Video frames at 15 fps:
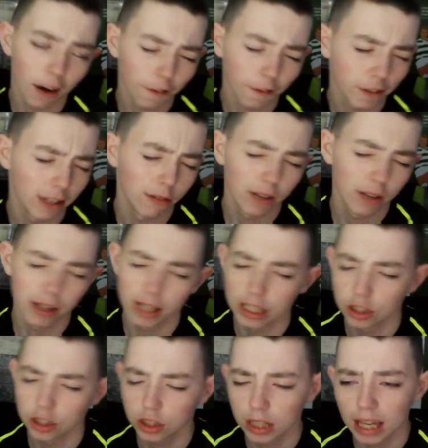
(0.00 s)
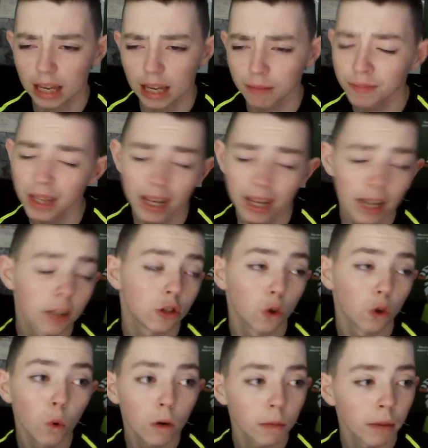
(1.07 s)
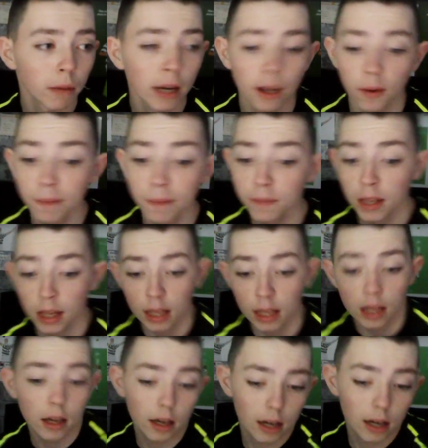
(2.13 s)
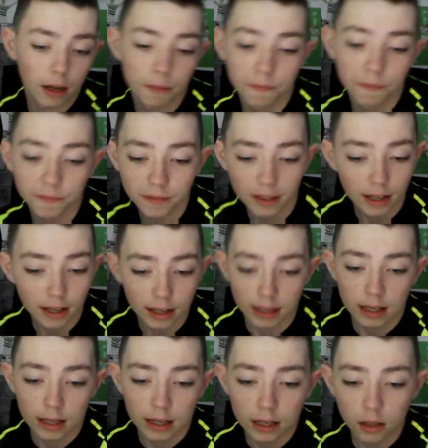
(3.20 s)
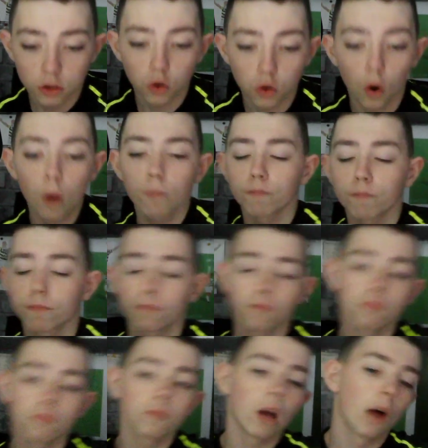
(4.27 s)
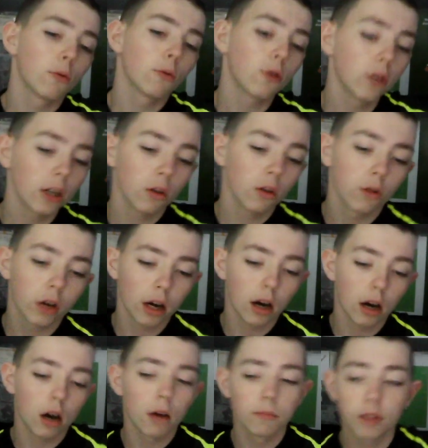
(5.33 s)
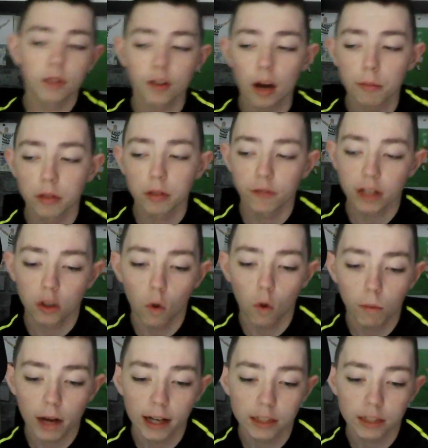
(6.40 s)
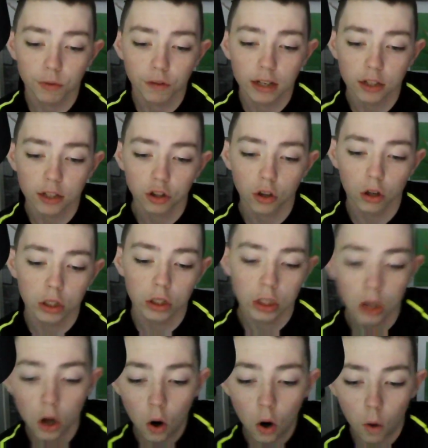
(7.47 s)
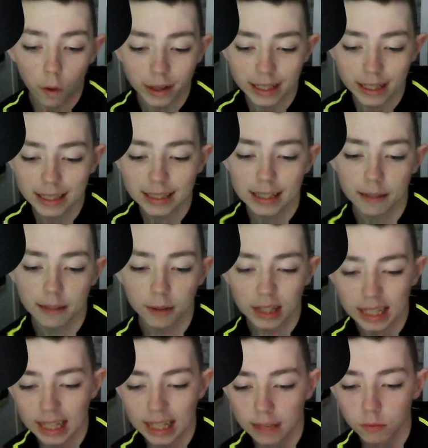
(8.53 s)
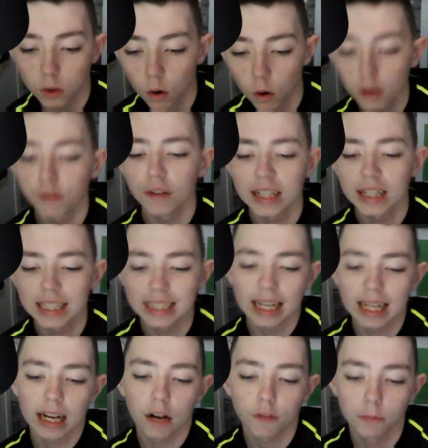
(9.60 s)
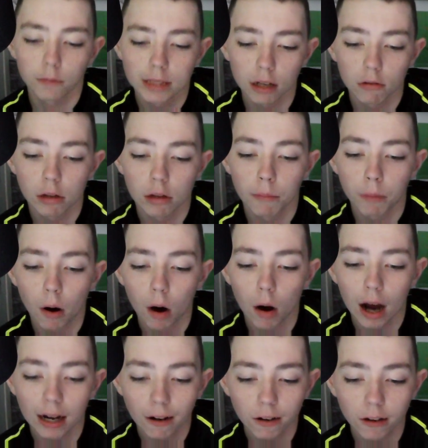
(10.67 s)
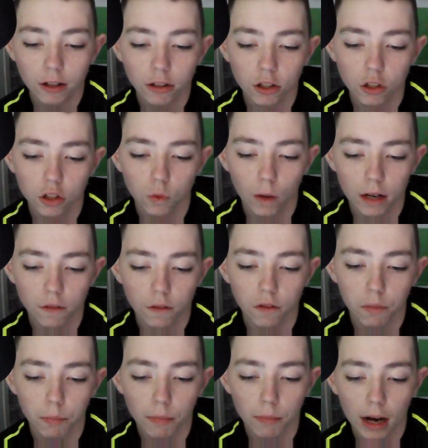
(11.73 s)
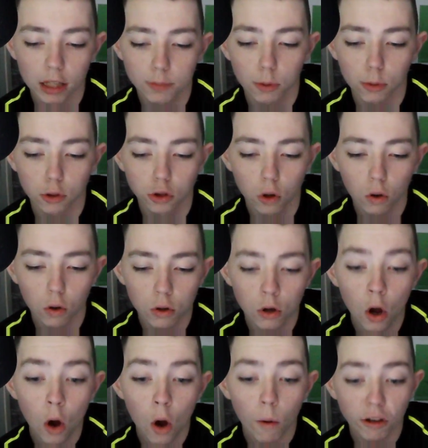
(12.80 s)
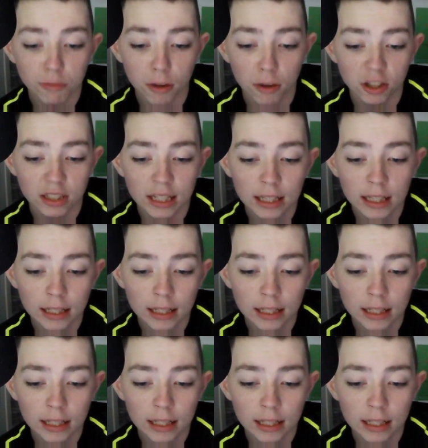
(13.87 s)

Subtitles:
rearranged game. Joke, but anyway. Do you know what? I'm going to look to wrap the video up, guys, with Chris Sutton, what he said about the game. Not convincing second half from Celtic, but an uglyish win for Ange Postecoglou was much needed.